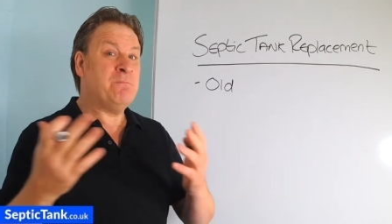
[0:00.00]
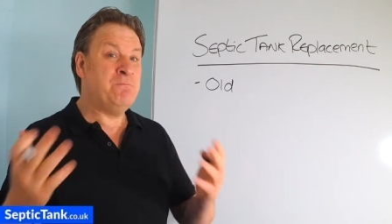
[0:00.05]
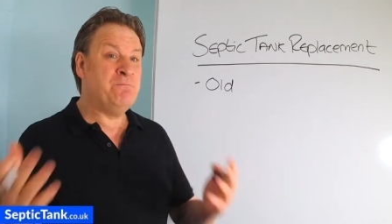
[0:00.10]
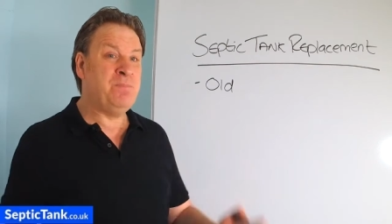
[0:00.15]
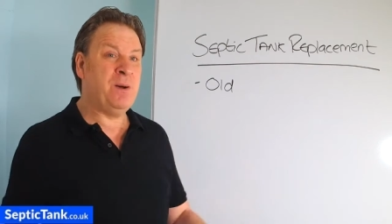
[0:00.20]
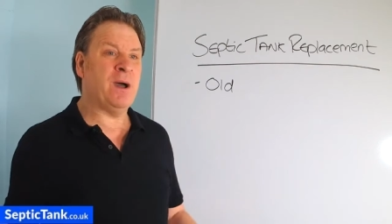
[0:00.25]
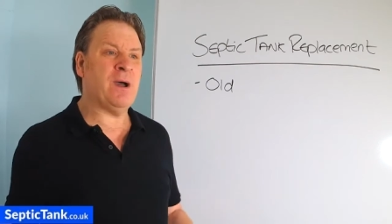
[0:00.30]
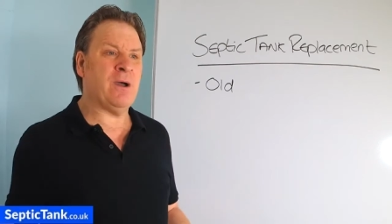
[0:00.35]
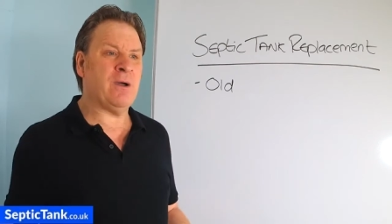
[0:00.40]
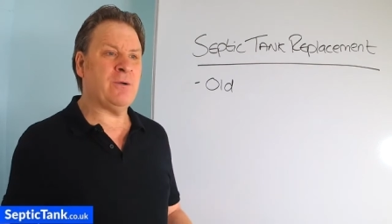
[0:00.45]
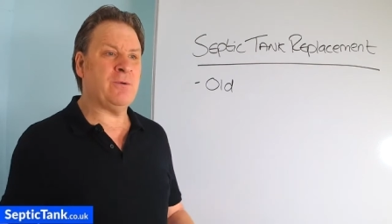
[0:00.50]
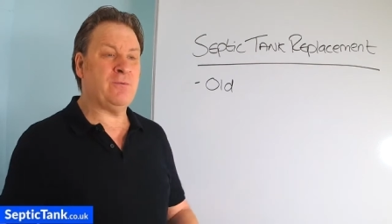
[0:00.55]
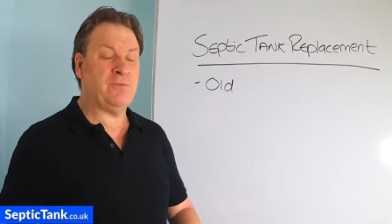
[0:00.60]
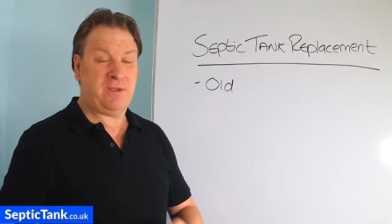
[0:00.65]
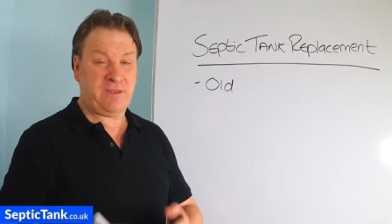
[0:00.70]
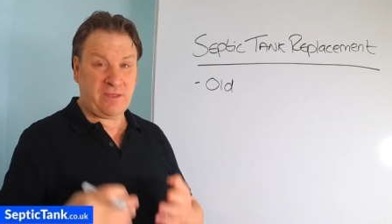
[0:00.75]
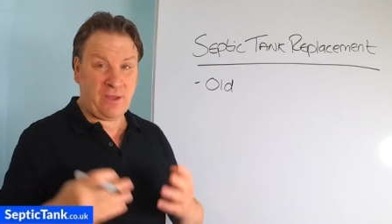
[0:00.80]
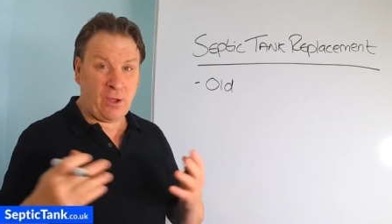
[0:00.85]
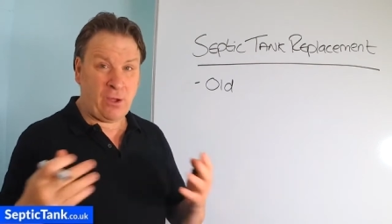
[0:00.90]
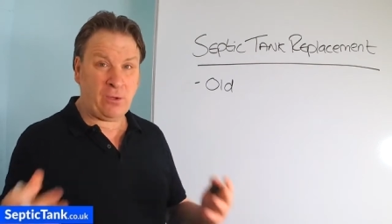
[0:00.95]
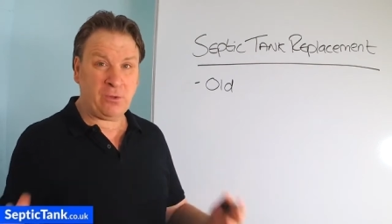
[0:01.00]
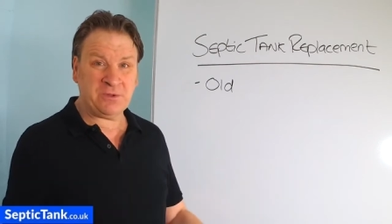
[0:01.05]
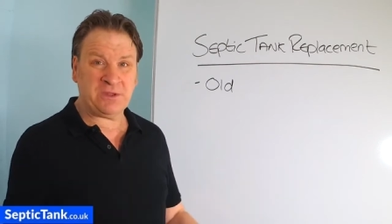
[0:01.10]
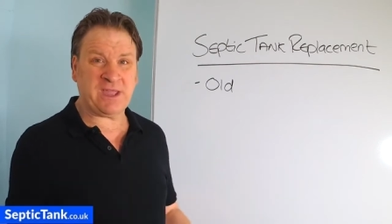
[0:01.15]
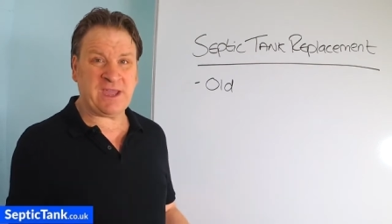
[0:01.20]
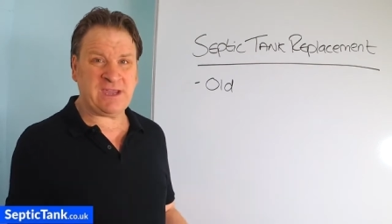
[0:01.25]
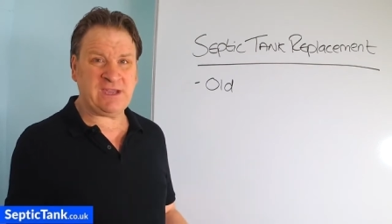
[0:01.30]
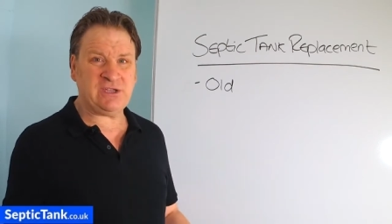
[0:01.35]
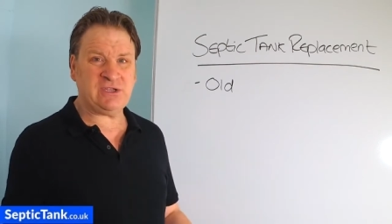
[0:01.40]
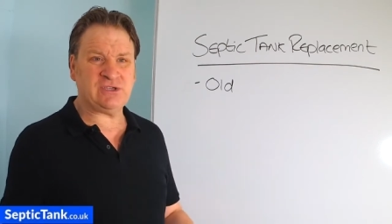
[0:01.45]
But with old
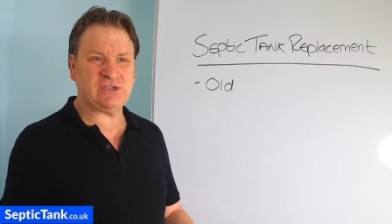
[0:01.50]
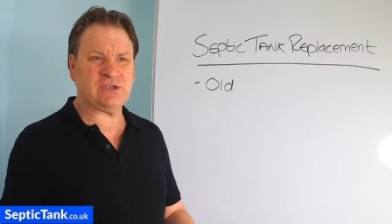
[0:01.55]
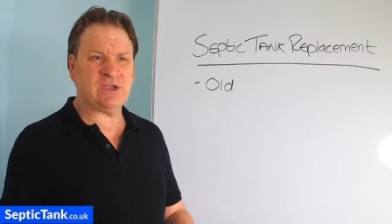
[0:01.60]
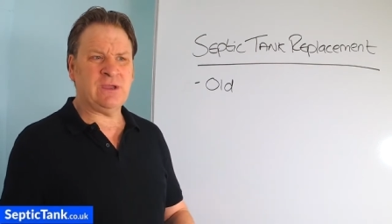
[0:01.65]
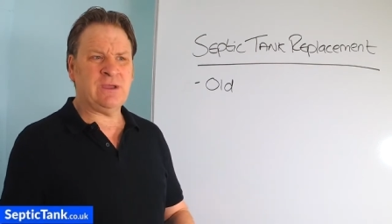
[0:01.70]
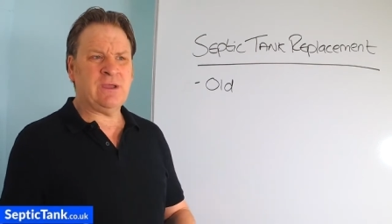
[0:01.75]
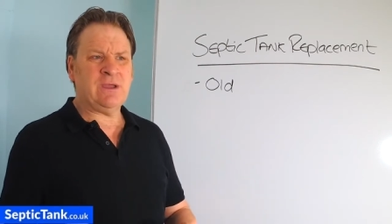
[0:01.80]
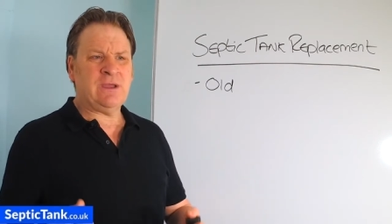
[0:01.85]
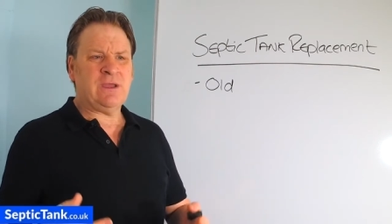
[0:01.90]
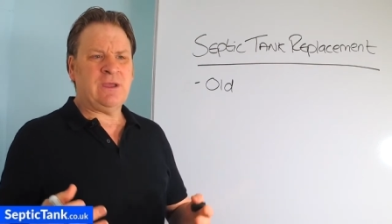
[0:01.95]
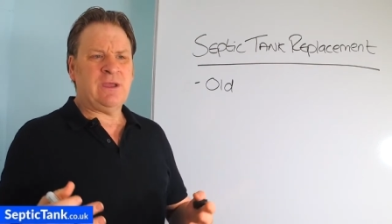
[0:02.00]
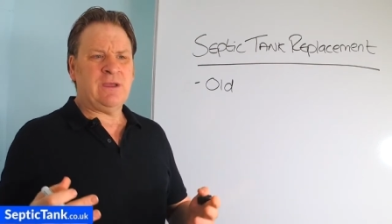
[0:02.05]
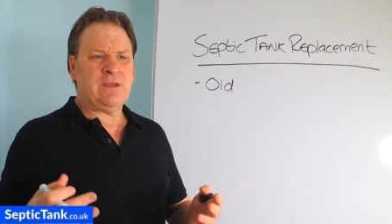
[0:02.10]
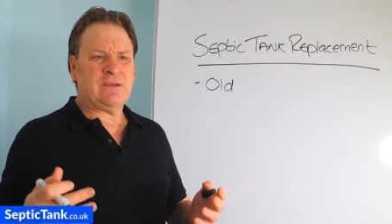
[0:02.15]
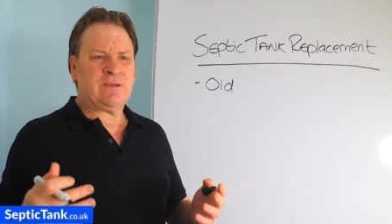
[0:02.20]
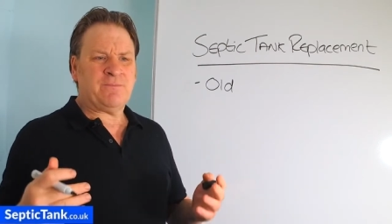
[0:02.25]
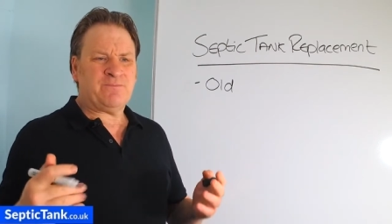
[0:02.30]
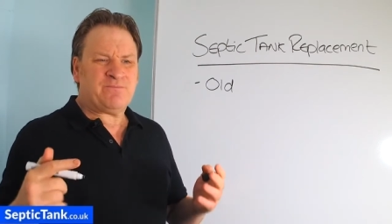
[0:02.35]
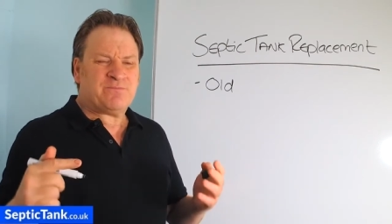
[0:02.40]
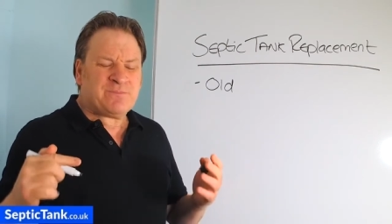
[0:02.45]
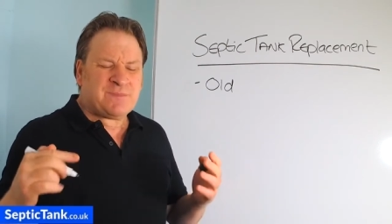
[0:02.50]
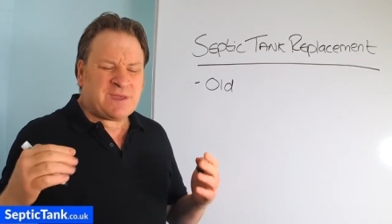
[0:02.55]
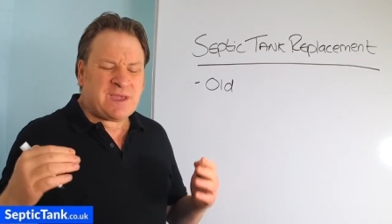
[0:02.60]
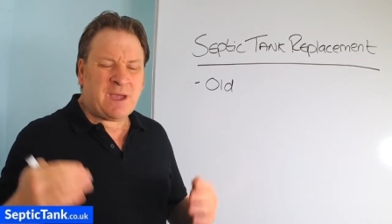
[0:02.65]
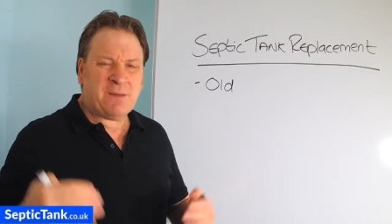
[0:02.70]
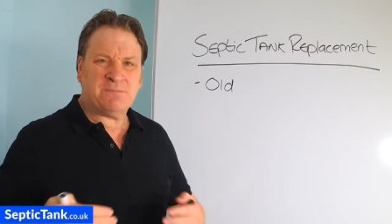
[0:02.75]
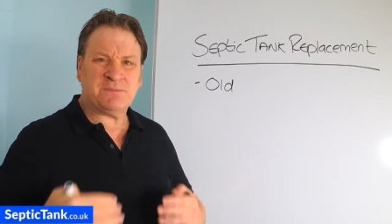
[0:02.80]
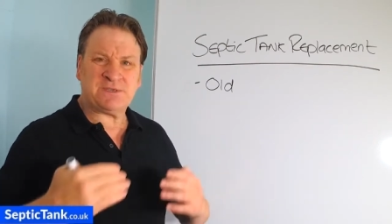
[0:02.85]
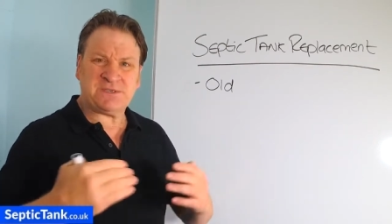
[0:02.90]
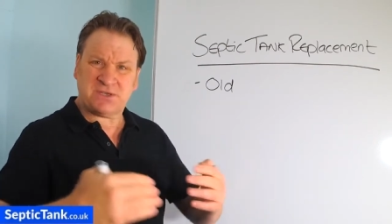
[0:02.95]
age
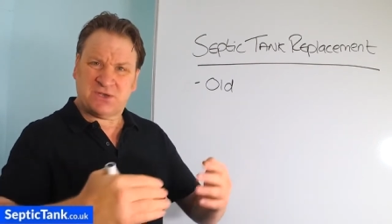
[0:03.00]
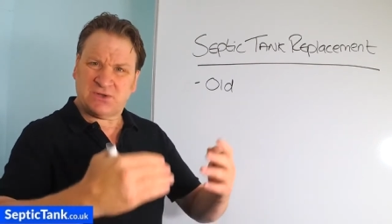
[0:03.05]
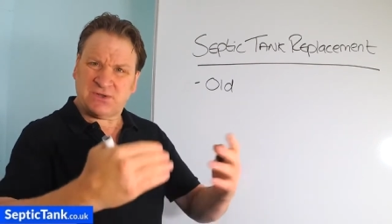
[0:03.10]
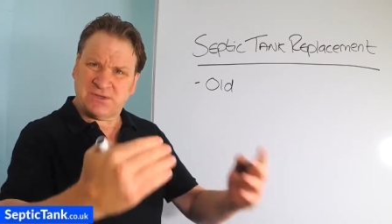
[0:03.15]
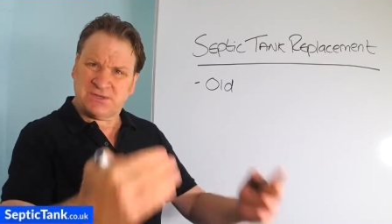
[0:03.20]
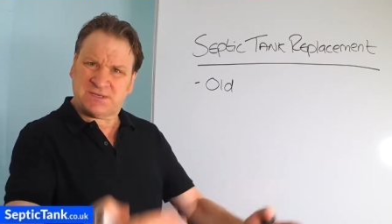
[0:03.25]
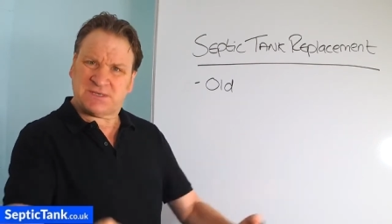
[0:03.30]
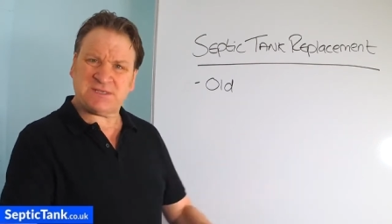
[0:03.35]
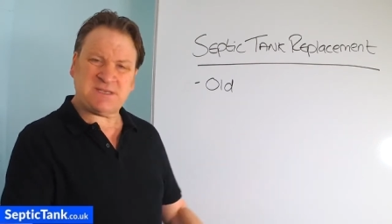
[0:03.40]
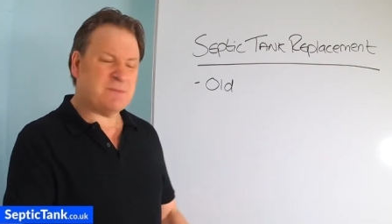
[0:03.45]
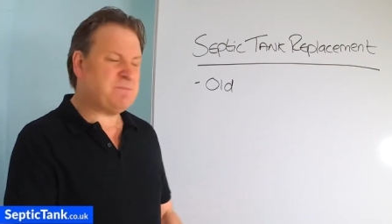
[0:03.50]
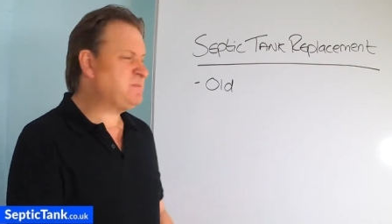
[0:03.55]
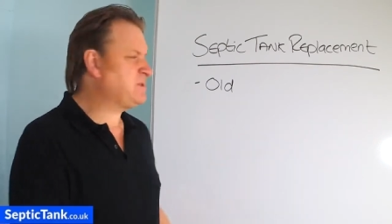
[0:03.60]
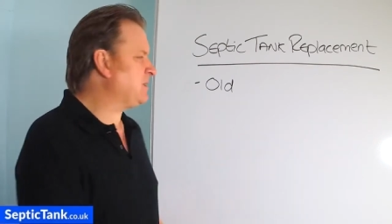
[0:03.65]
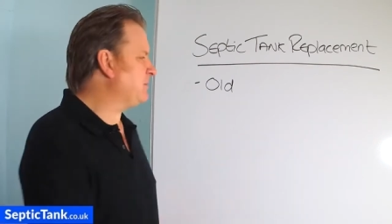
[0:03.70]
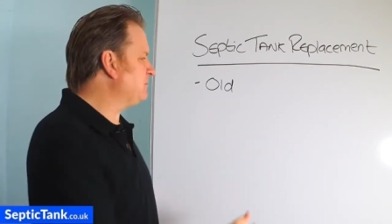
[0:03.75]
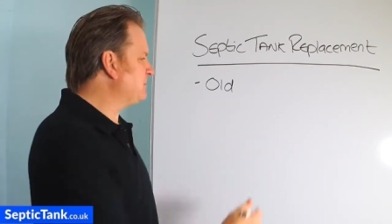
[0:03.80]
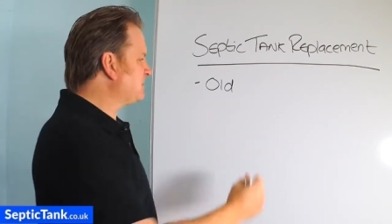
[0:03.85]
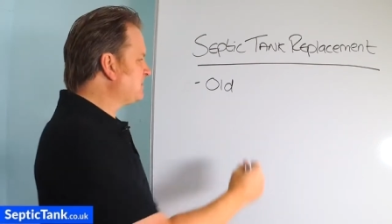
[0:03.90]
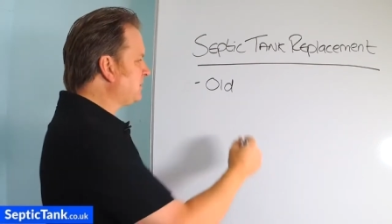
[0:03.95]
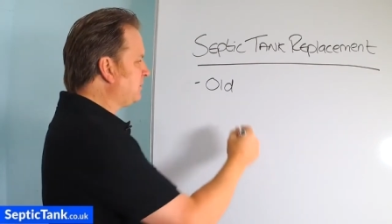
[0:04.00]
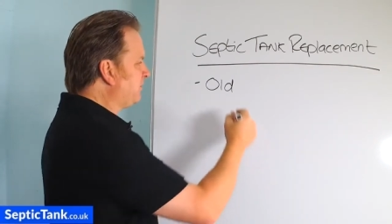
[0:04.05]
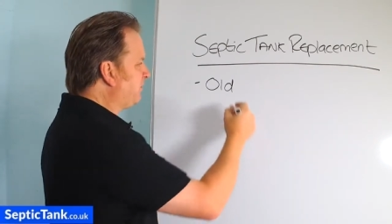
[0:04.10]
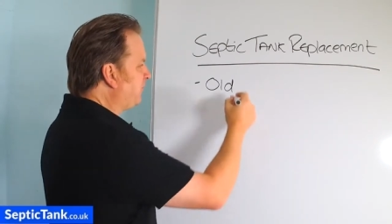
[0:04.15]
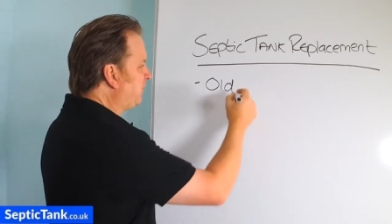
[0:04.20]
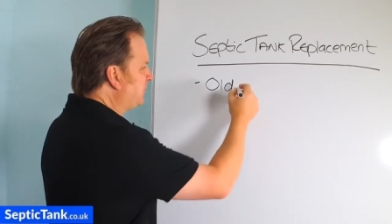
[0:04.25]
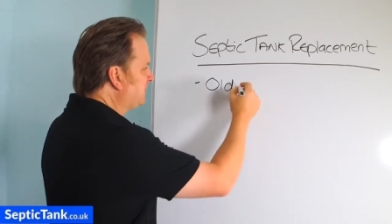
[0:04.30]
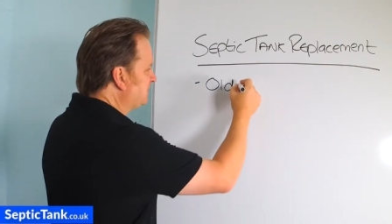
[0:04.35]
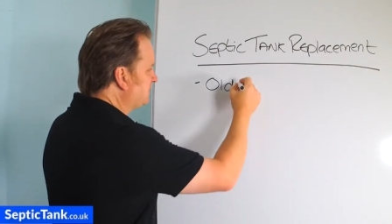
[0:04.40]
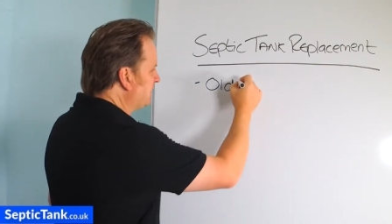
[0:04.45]
come certain symptoms. So,
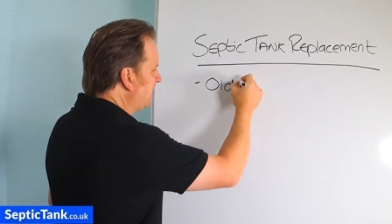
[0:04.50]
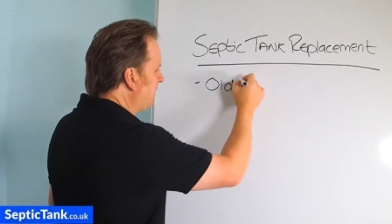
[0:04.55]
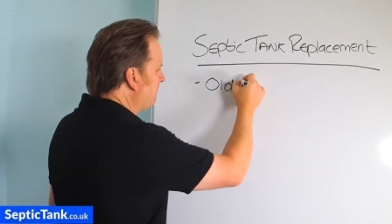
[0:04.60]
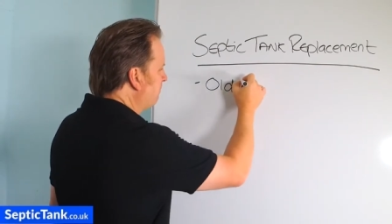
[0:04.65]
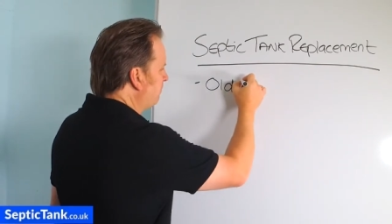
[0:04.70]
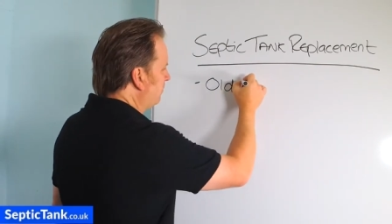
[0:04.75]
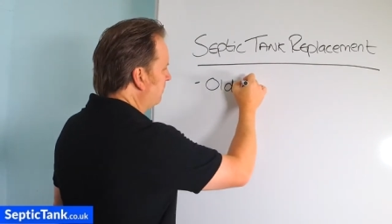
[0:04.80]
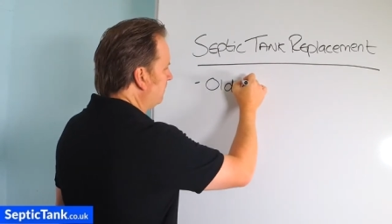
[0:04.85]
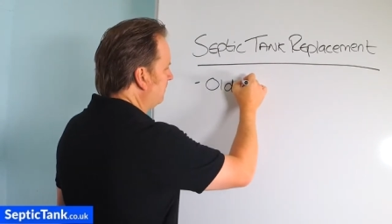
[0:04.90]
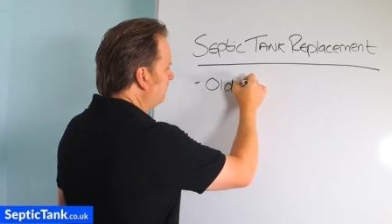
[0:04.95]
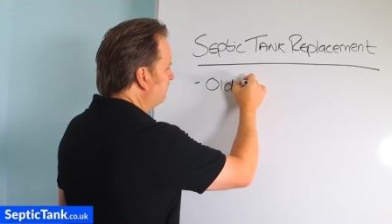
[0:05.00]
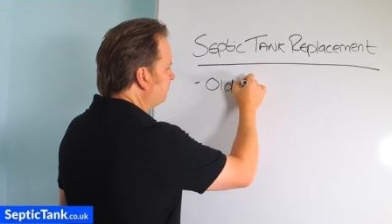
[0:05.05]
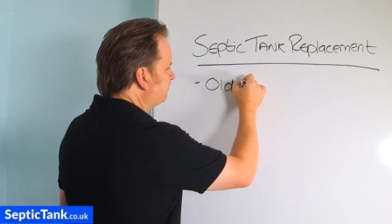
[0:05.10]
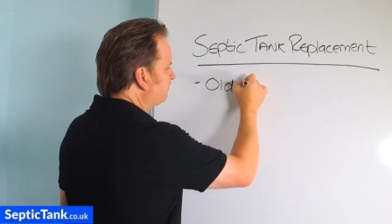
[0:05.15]
for example,